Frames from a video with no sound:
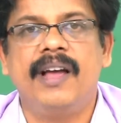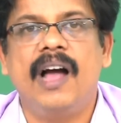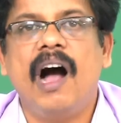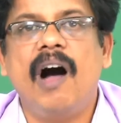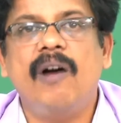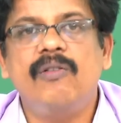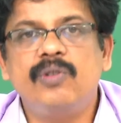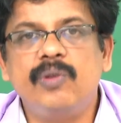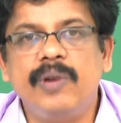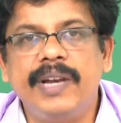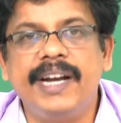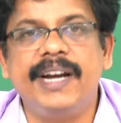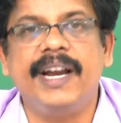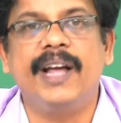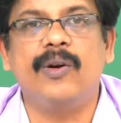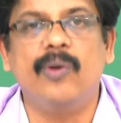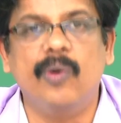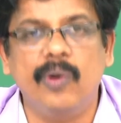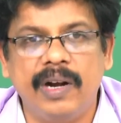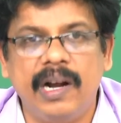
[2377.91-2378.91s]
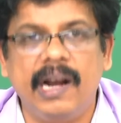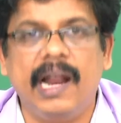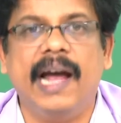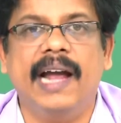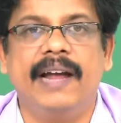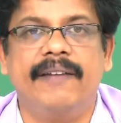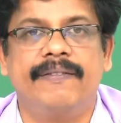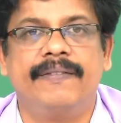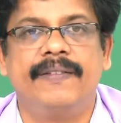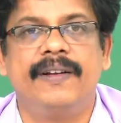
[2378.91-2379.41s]
How to lead a good
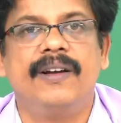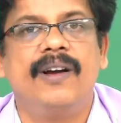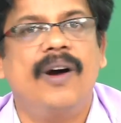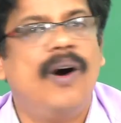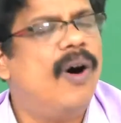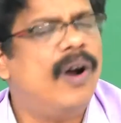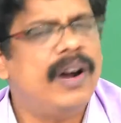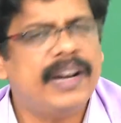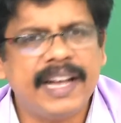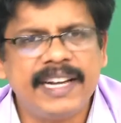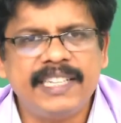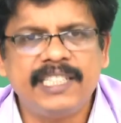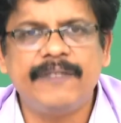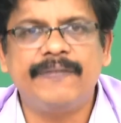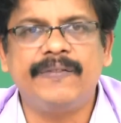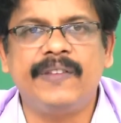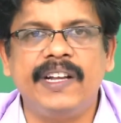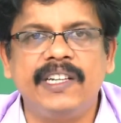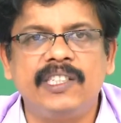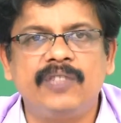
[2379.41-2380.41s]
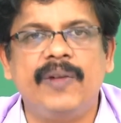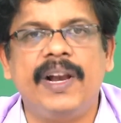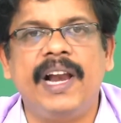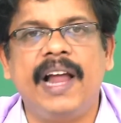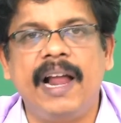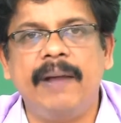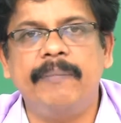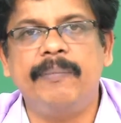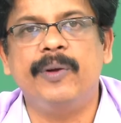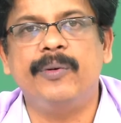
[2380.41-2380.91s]
life. All kinds of things will
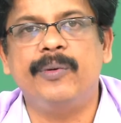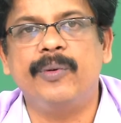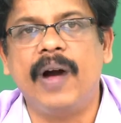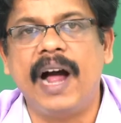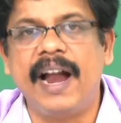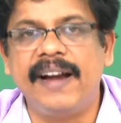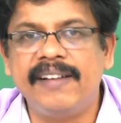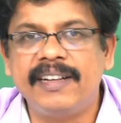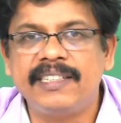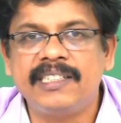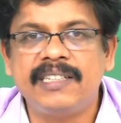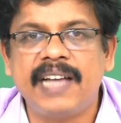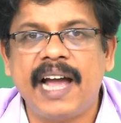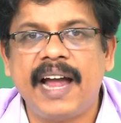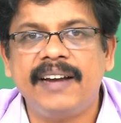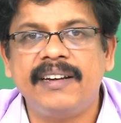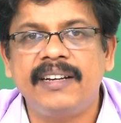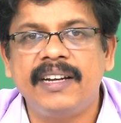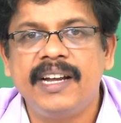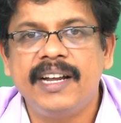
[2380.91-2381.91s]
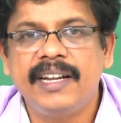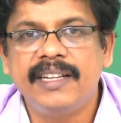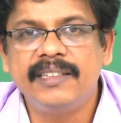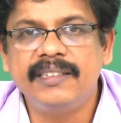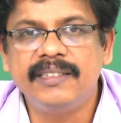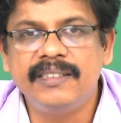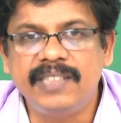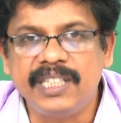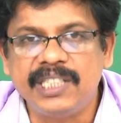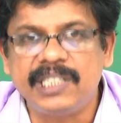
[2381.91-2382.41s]
help you to understand
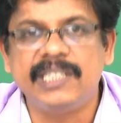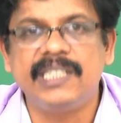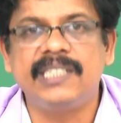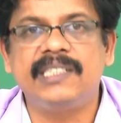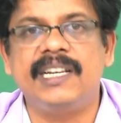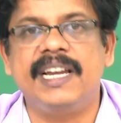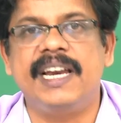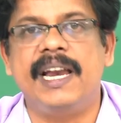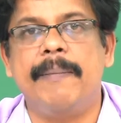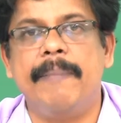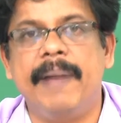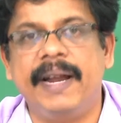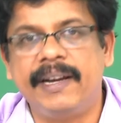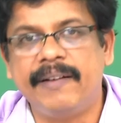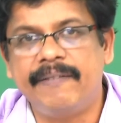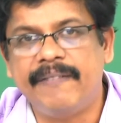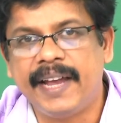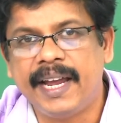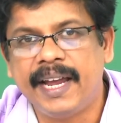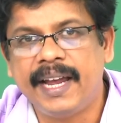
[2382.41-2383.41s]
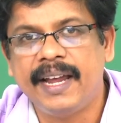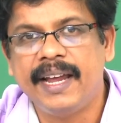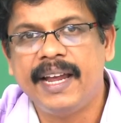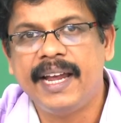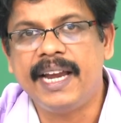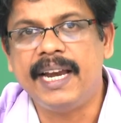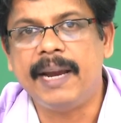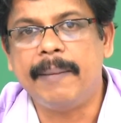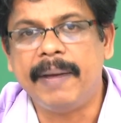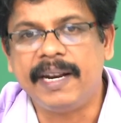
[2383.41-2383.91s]
disease in a better way,
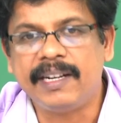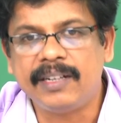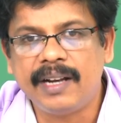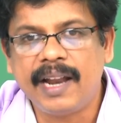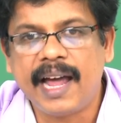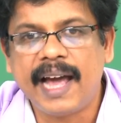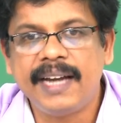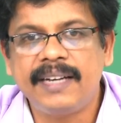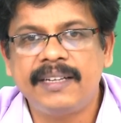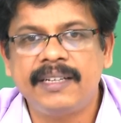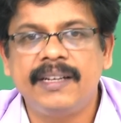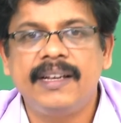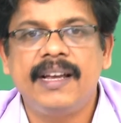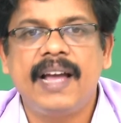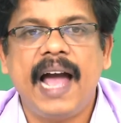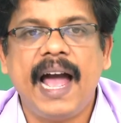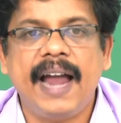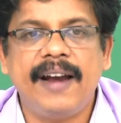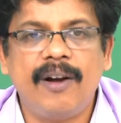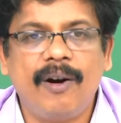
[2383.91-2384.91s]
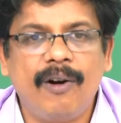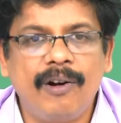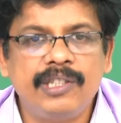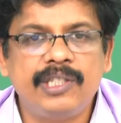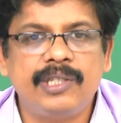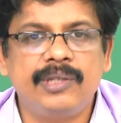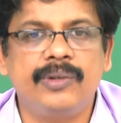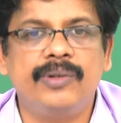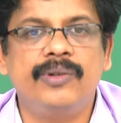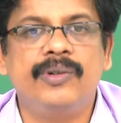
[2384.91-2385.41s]
in a better light, and
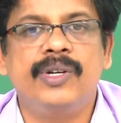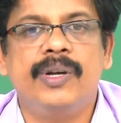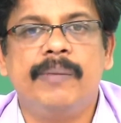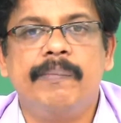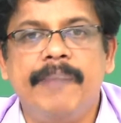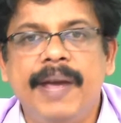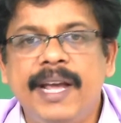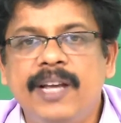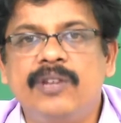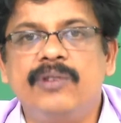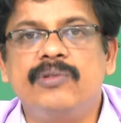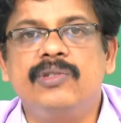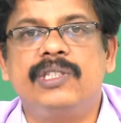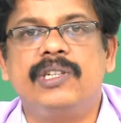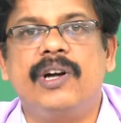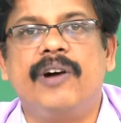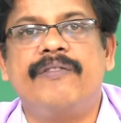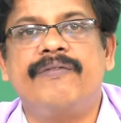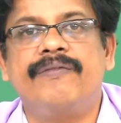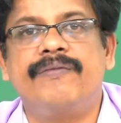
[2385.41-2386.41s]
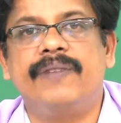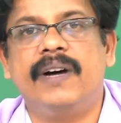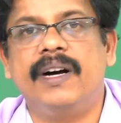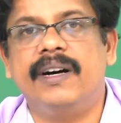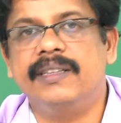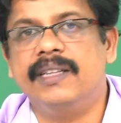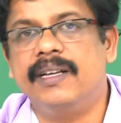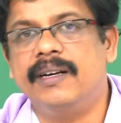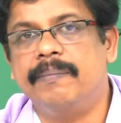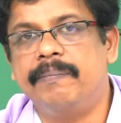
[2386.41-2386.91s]
also make use of
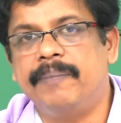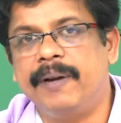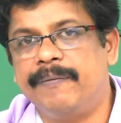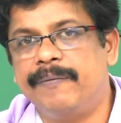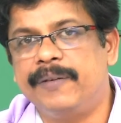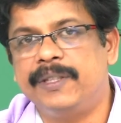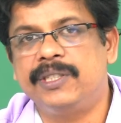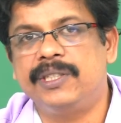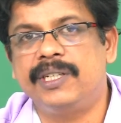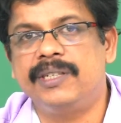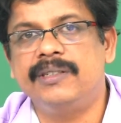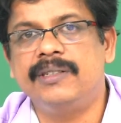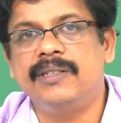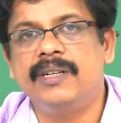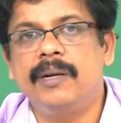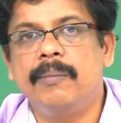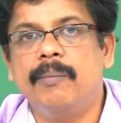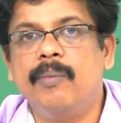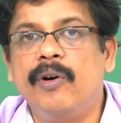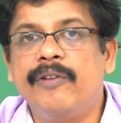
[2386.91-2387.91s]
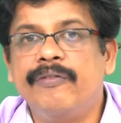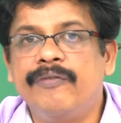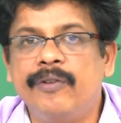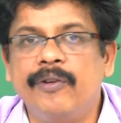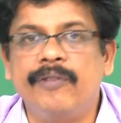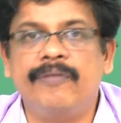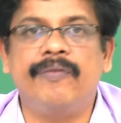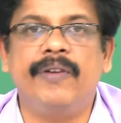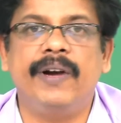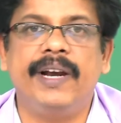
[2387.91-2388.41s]
the profession more
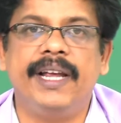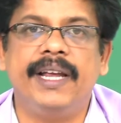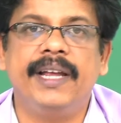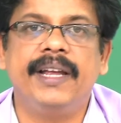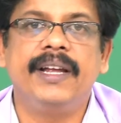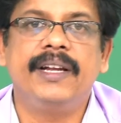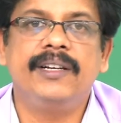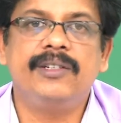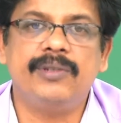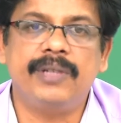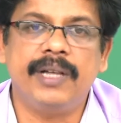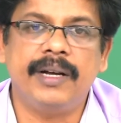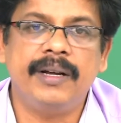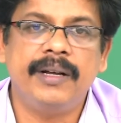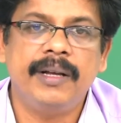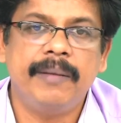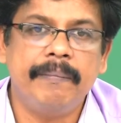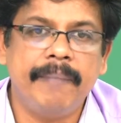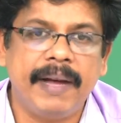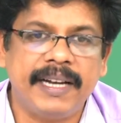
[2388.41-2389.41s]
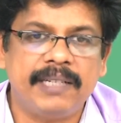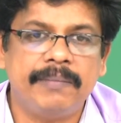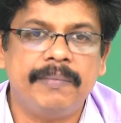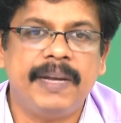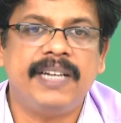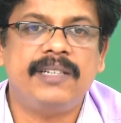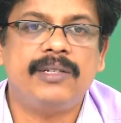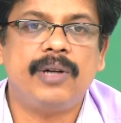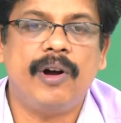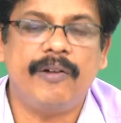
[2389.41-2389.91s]
fruitfully to the
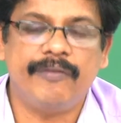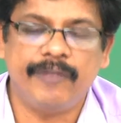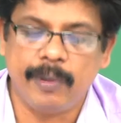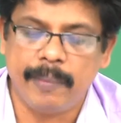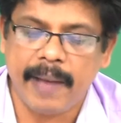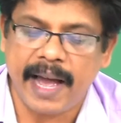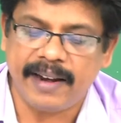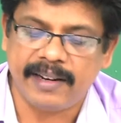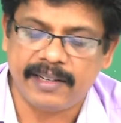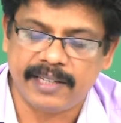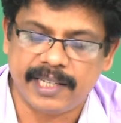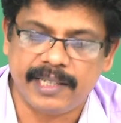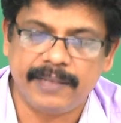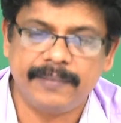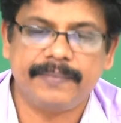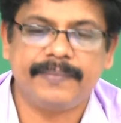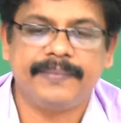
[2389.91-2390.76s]
betterment of humanity.